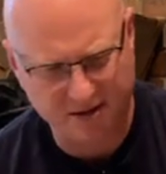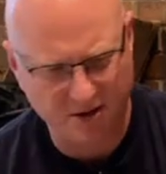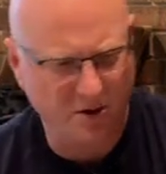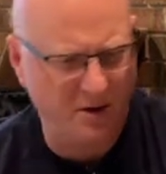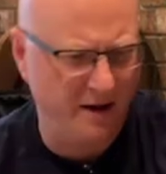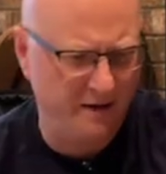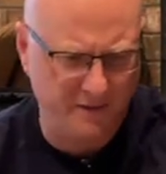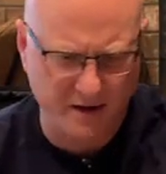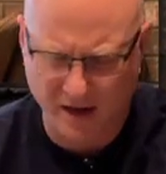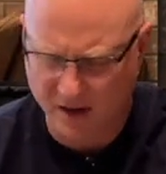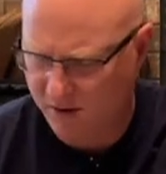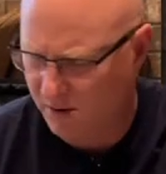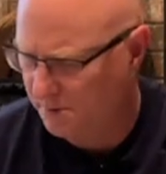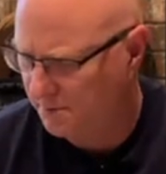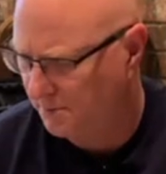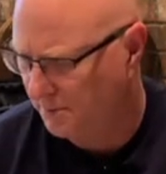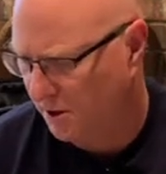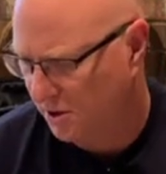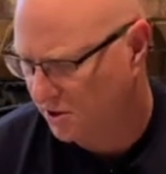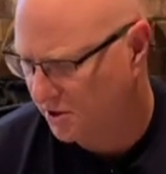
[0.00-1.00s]
I know I've got a
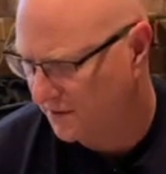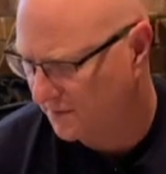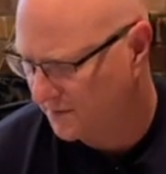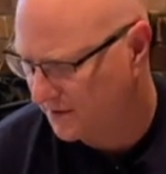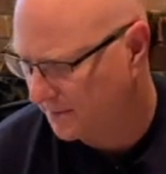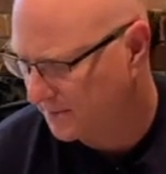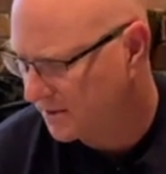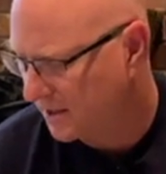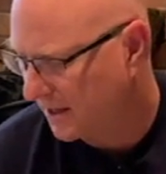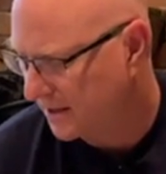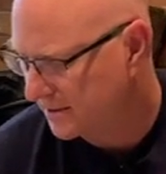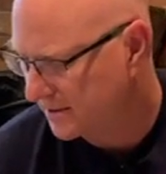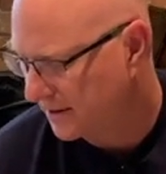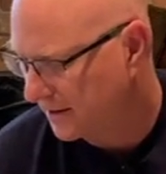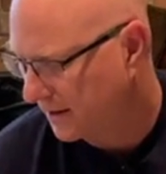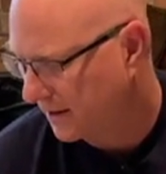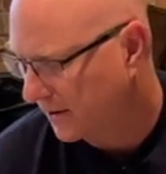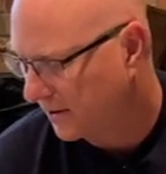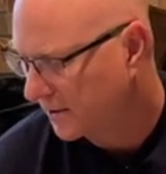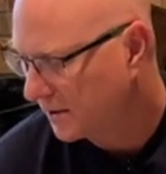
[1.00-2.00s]
bunch of zip ties in
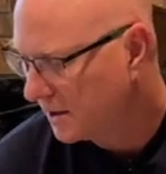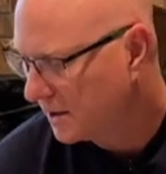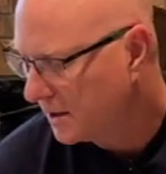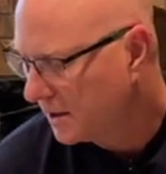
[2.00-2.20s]
there.